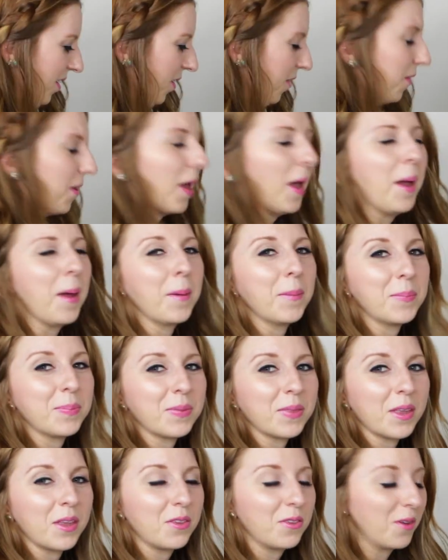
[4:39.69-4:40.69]
Okay,
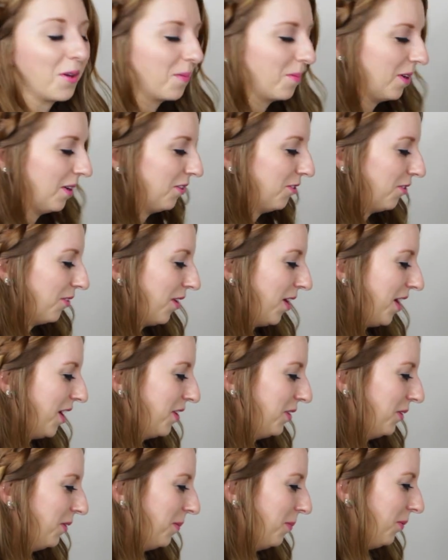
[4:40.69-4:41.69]
so I'm gonna try
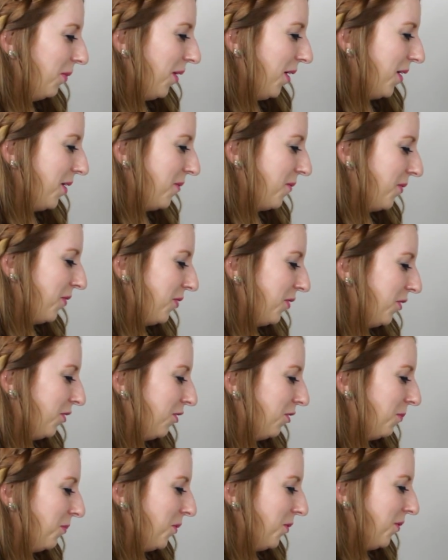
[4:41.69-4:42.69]
to apply it with the
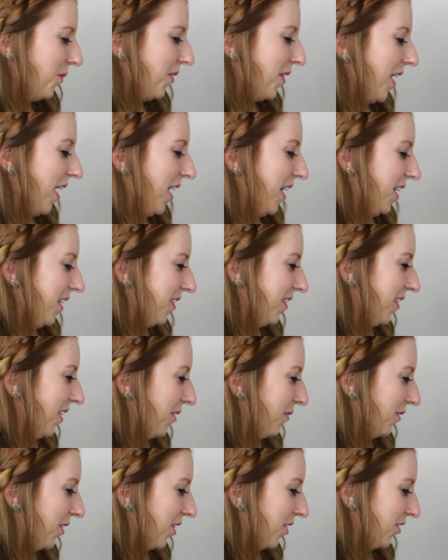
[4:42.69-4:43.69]
spoon then,
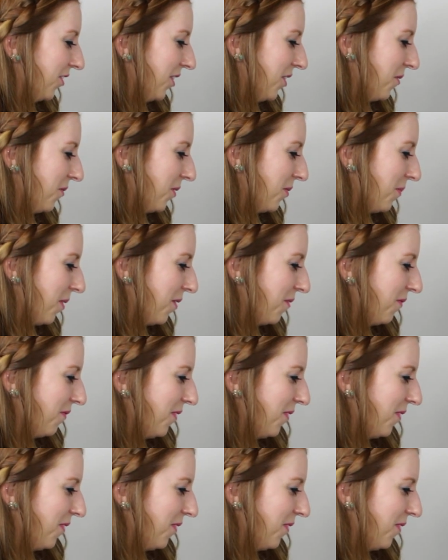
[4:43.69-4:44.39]
instead of touching it with my